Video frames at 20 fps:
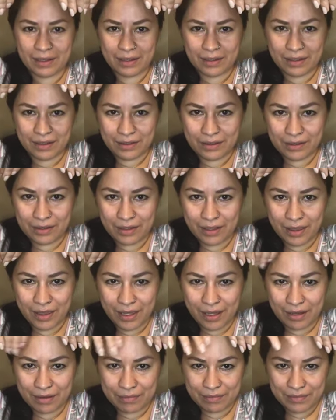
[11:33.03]
your
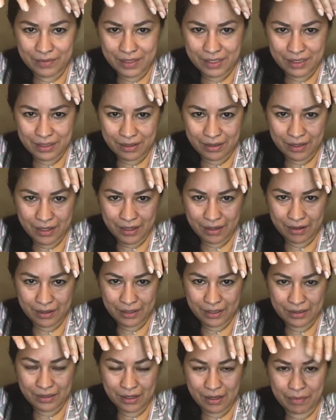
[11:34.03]
thumbs are here at
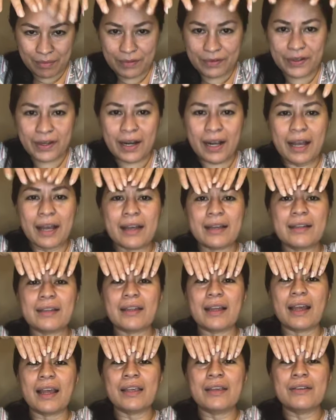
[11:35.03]
the top of your head,
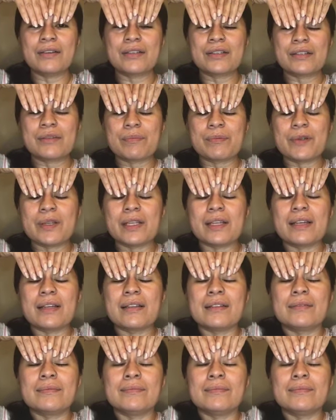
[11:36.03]
and you just breathe in